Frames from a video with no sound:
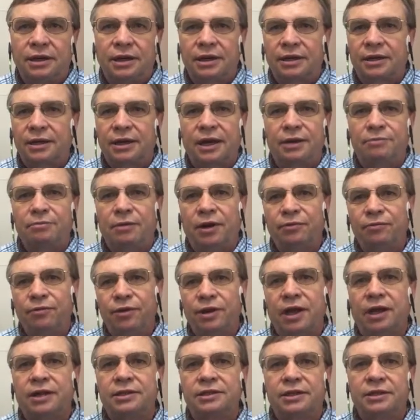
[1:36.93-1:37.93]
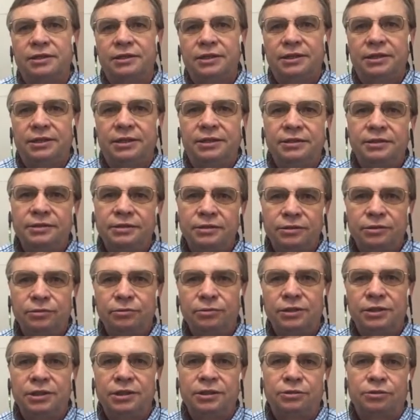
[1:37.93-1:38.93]
I came every other year
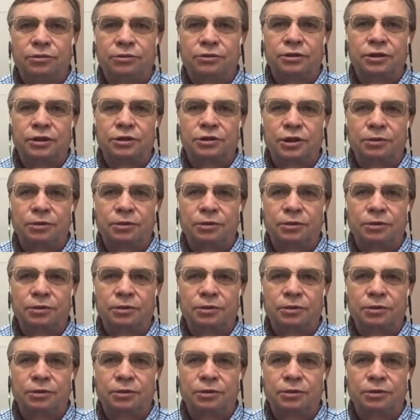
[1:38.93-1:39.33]
to see Dr.